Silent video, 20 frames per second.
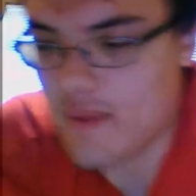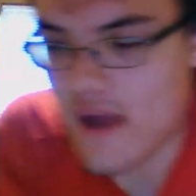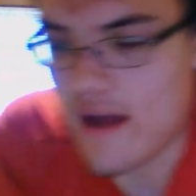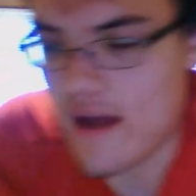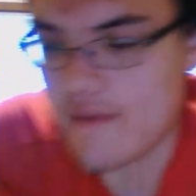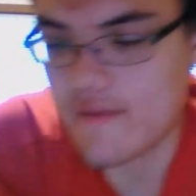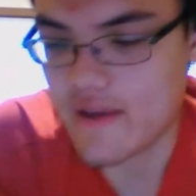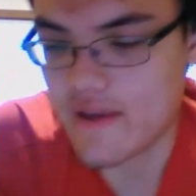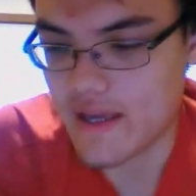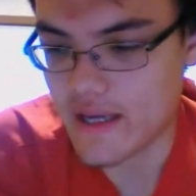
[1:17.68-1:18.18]

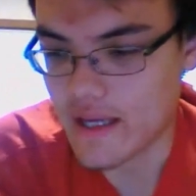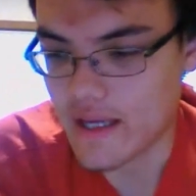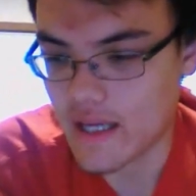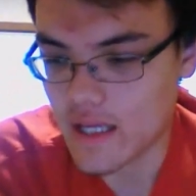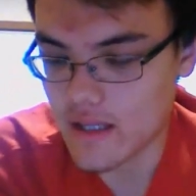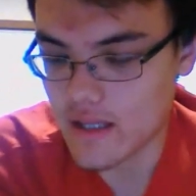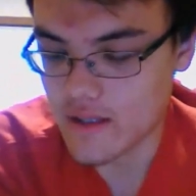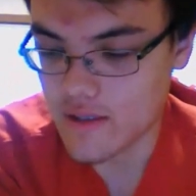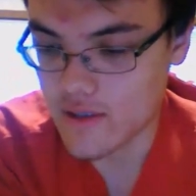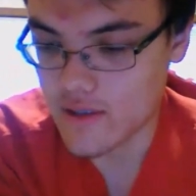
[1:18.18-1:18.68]
having
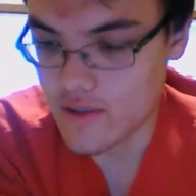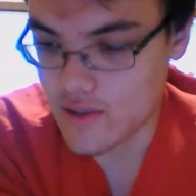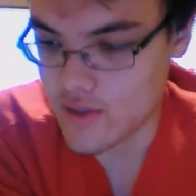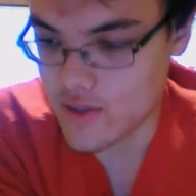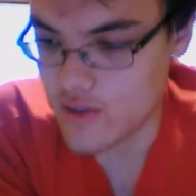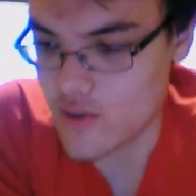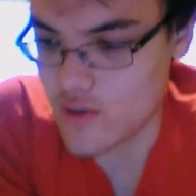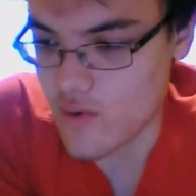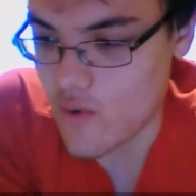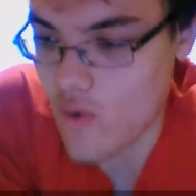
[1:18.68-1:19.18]

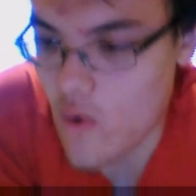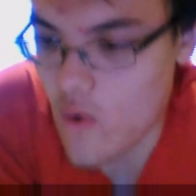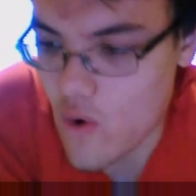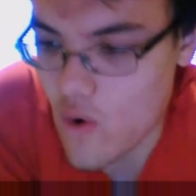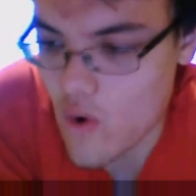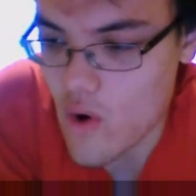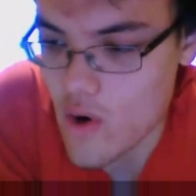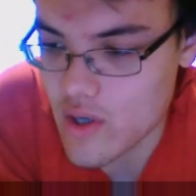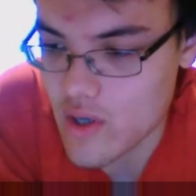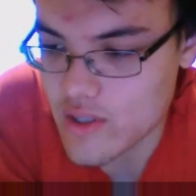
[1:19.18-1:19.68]

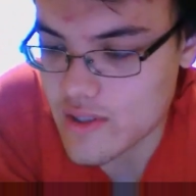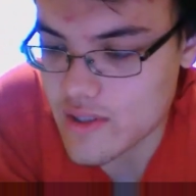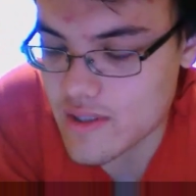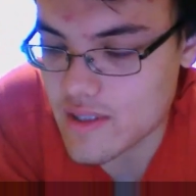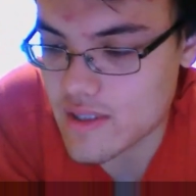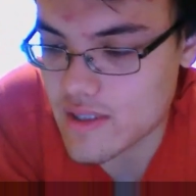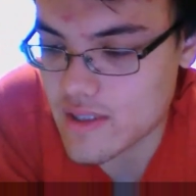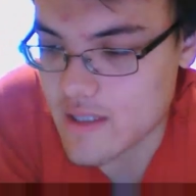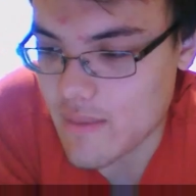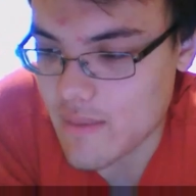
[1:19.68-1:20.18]
your
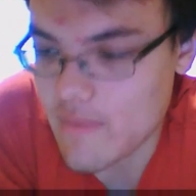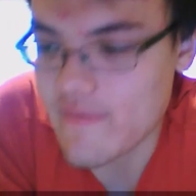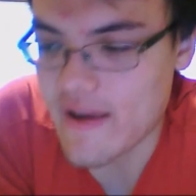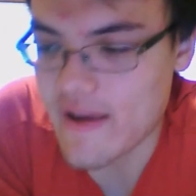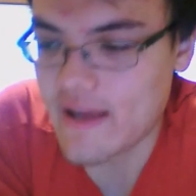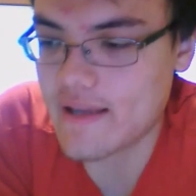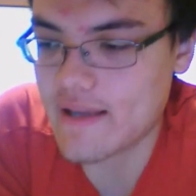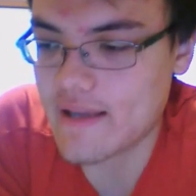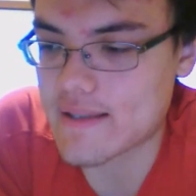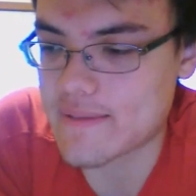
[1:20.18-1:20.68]
sum of
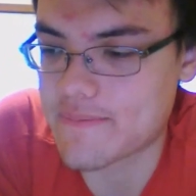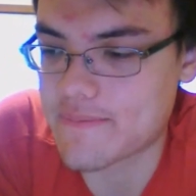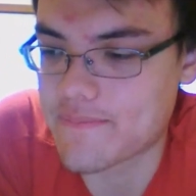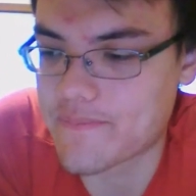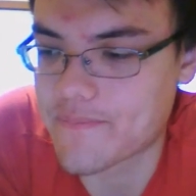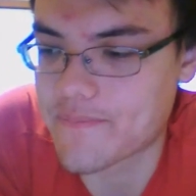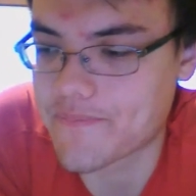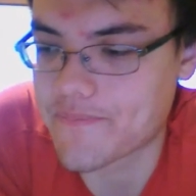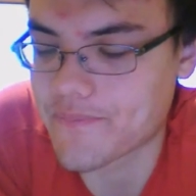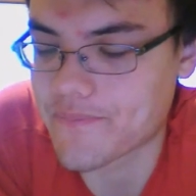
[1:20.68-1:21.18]
x
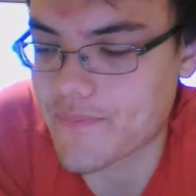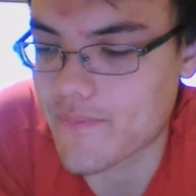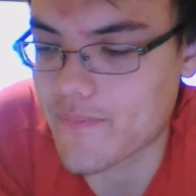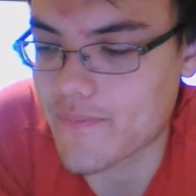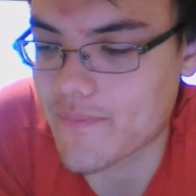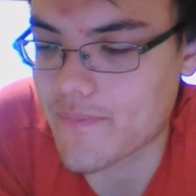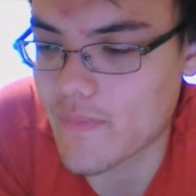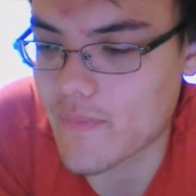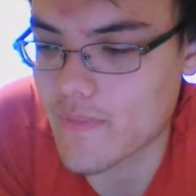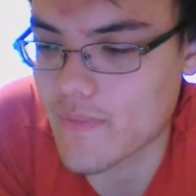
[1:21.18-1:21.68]

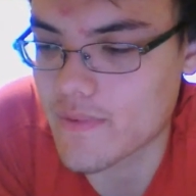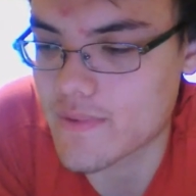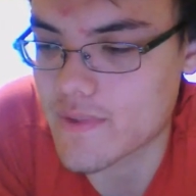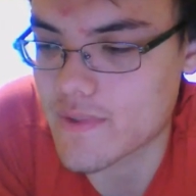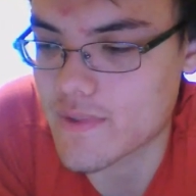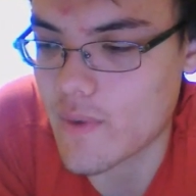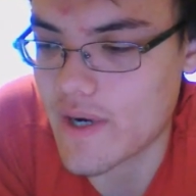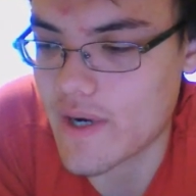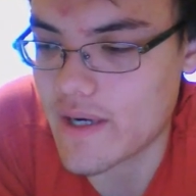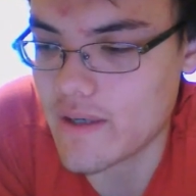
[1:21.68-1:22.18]

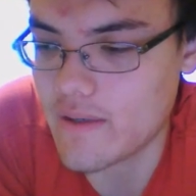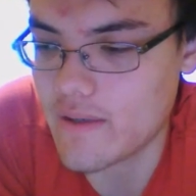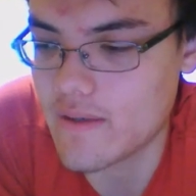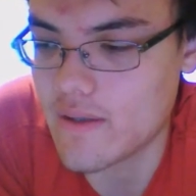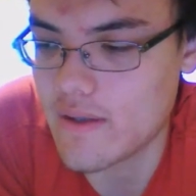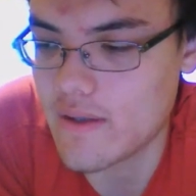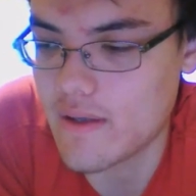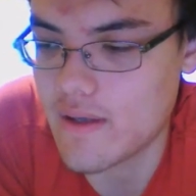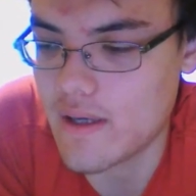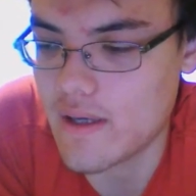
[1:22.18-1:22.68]
squared,
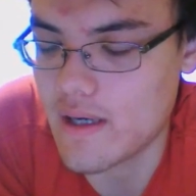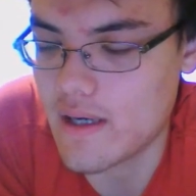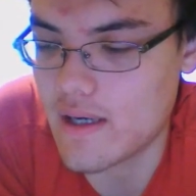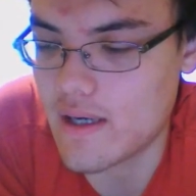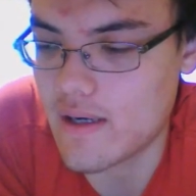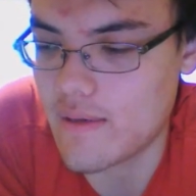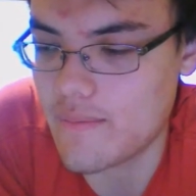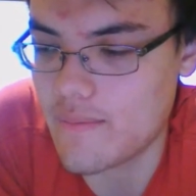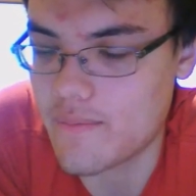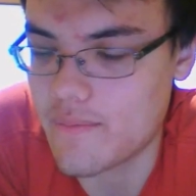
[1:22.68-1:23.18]

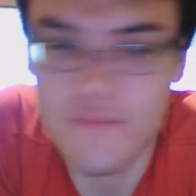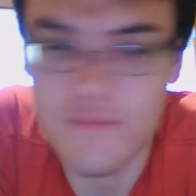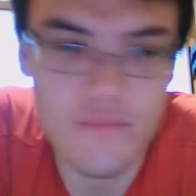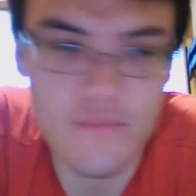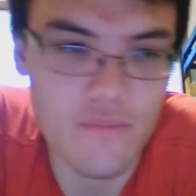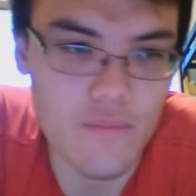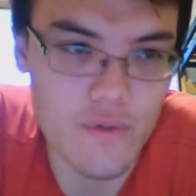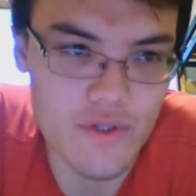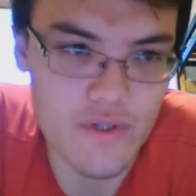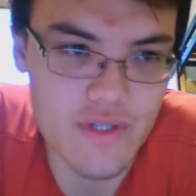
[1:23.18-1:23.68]

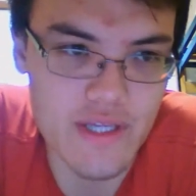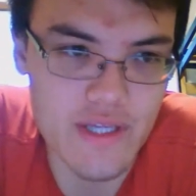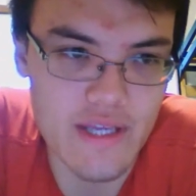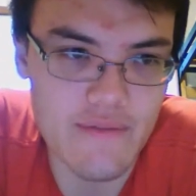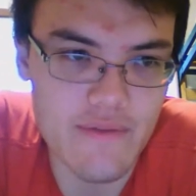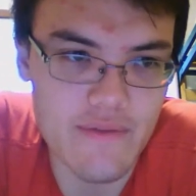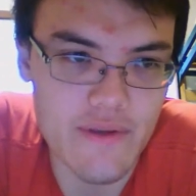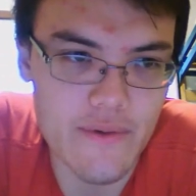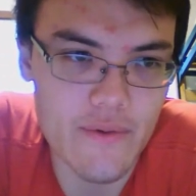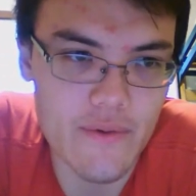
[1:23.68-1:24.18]
which they
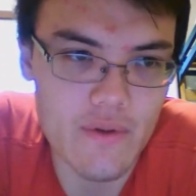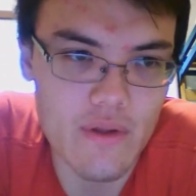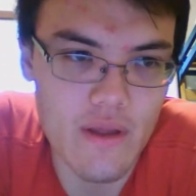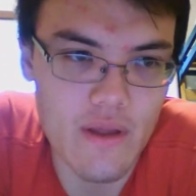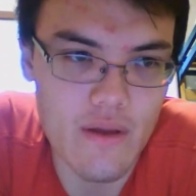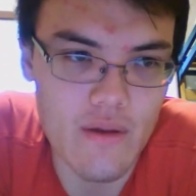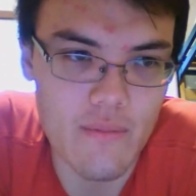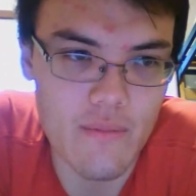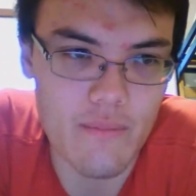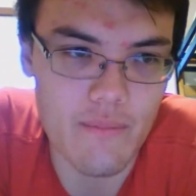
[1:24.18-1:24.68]
give you,
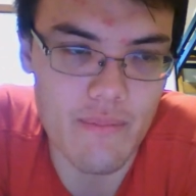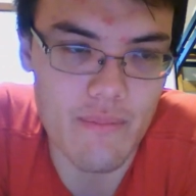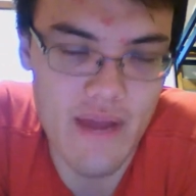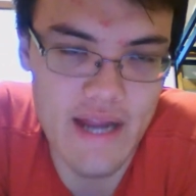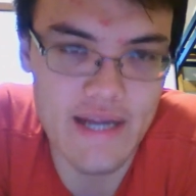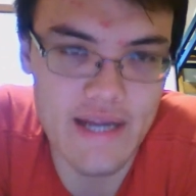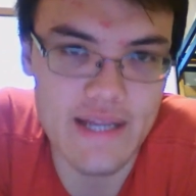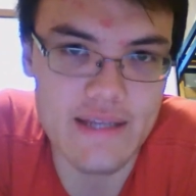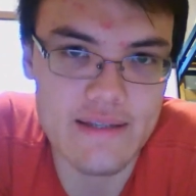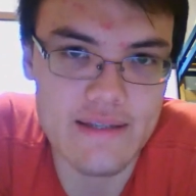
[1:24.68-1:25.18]

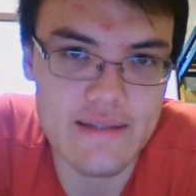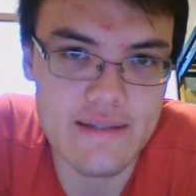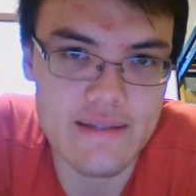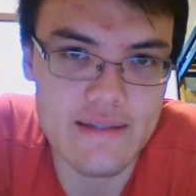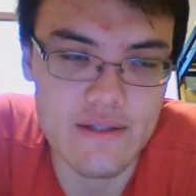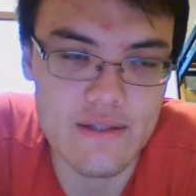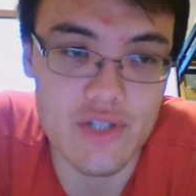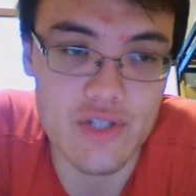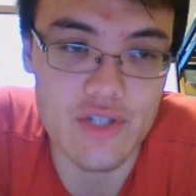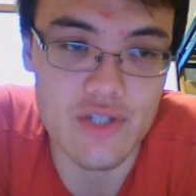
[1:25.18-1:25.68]
minus
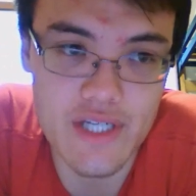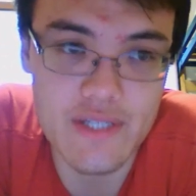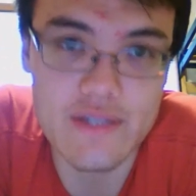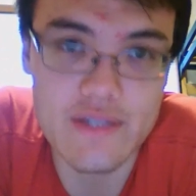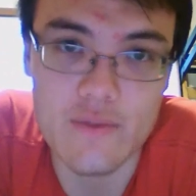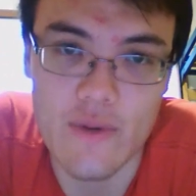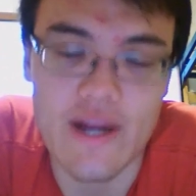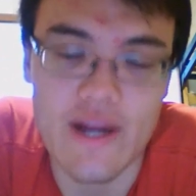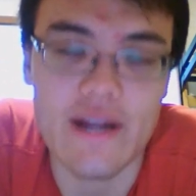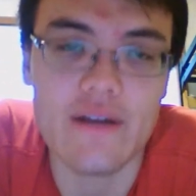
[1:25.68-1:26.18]
g
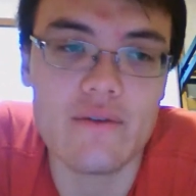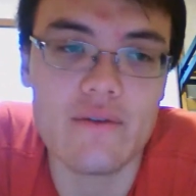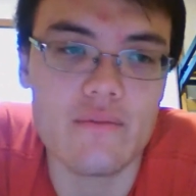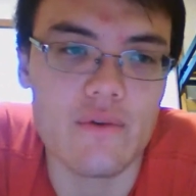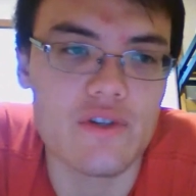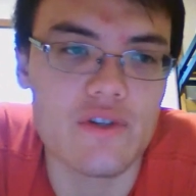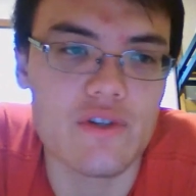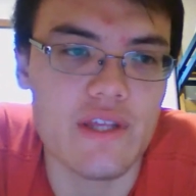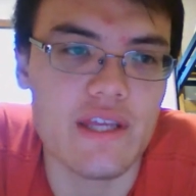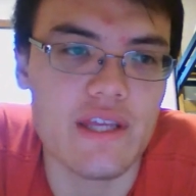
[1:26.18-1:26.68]
squared,
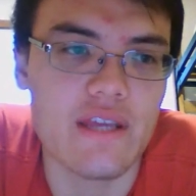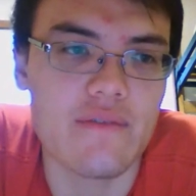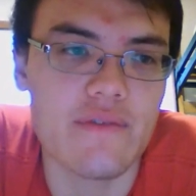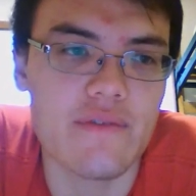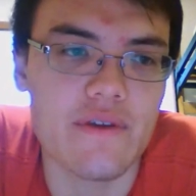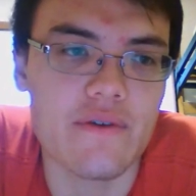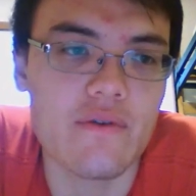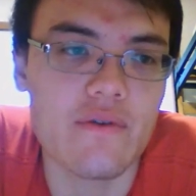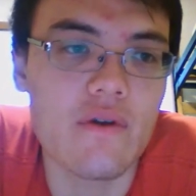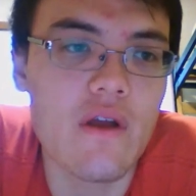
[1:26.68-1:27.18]
which they give
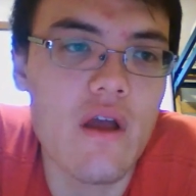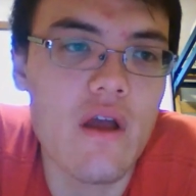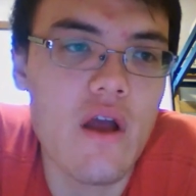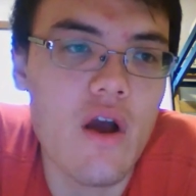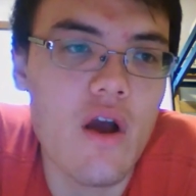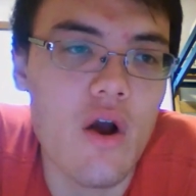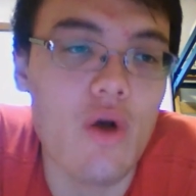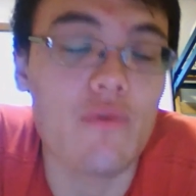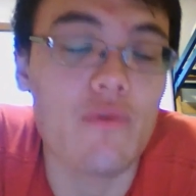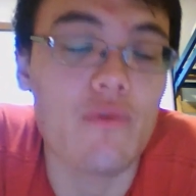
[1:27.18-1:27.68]
you,
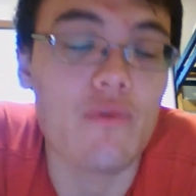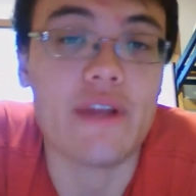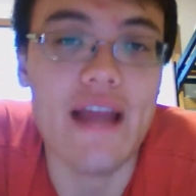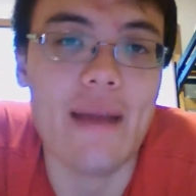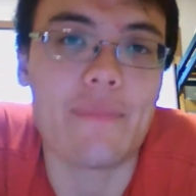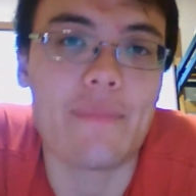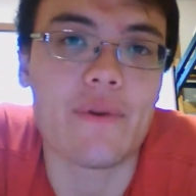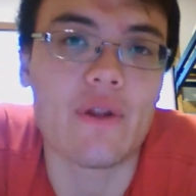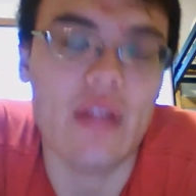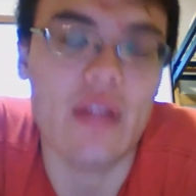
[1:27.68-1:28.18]
over
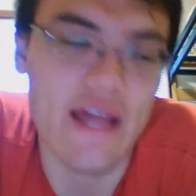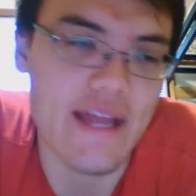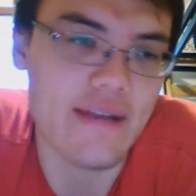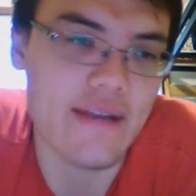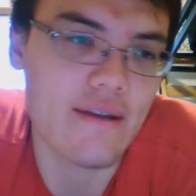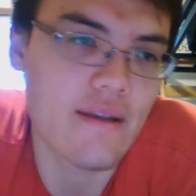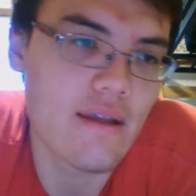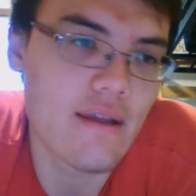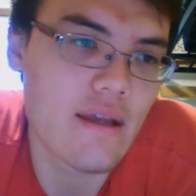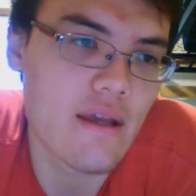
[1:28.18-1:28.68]
capital
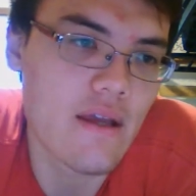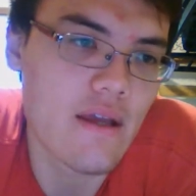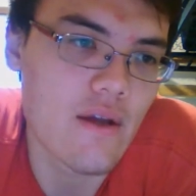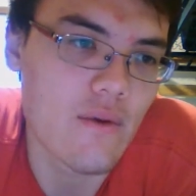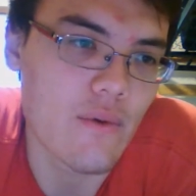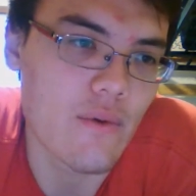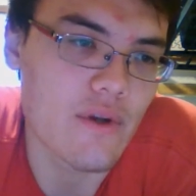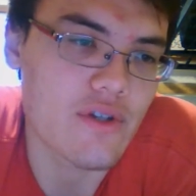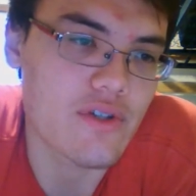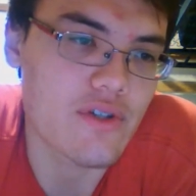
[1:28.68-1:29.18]
N,
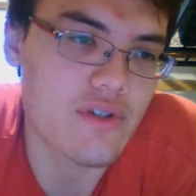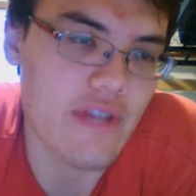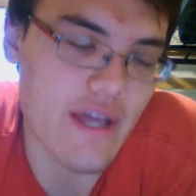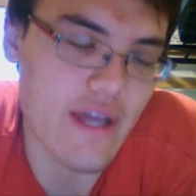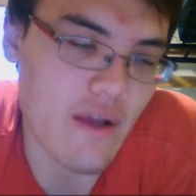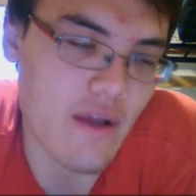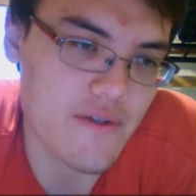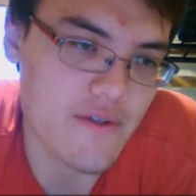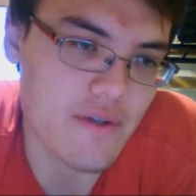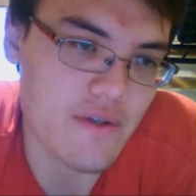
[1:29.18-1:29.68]
which they
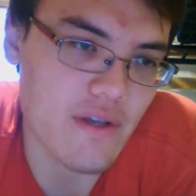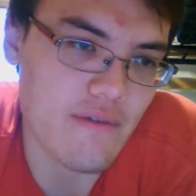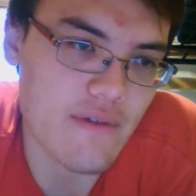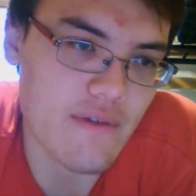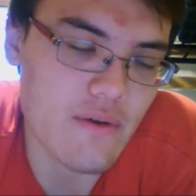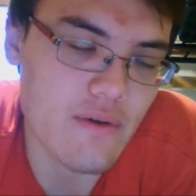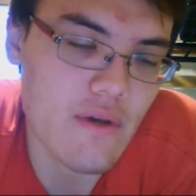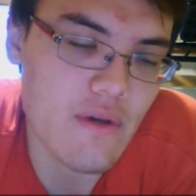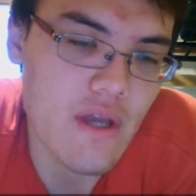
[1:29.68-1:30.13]
also give you.